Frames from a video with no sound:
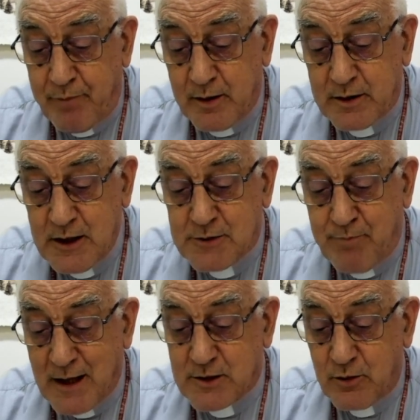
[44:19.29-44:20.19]
This
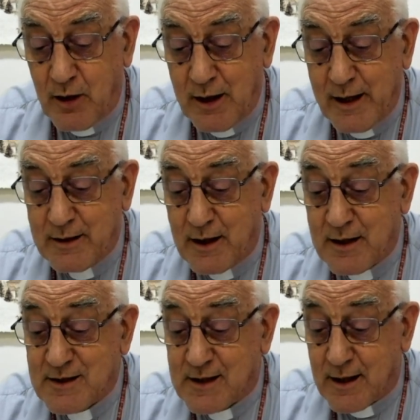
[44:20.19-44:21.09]
pastoral letter
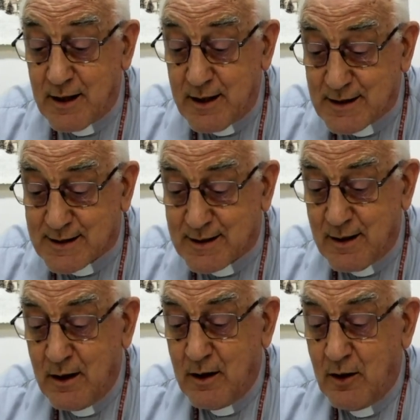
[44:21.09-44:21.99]
is released
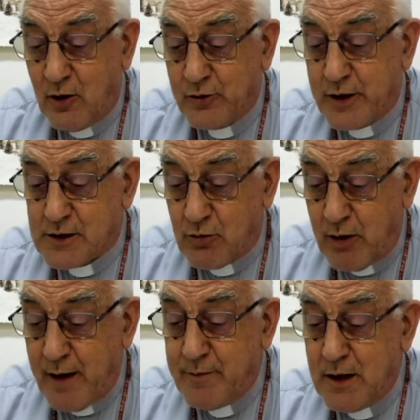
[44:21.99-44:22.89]
on the
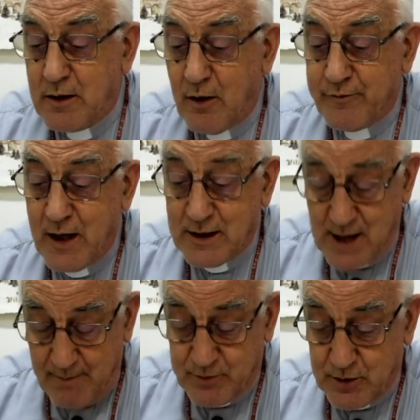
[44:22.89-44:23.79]
Solemnity of the
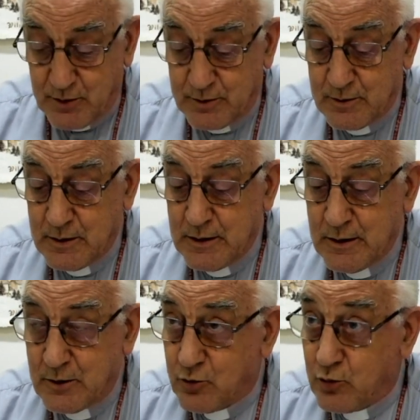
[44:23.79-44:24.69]
Assumption,
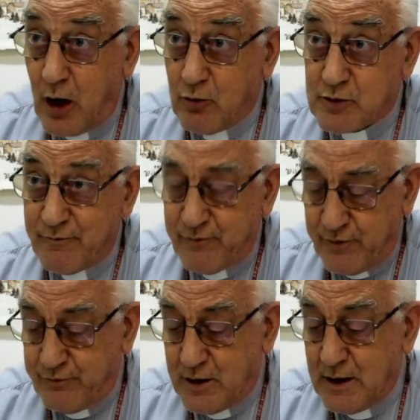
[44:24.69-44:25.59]

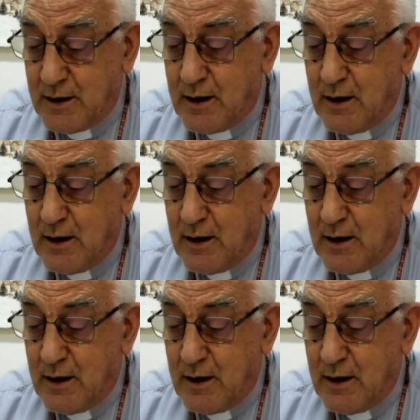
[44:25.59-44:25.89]
2015.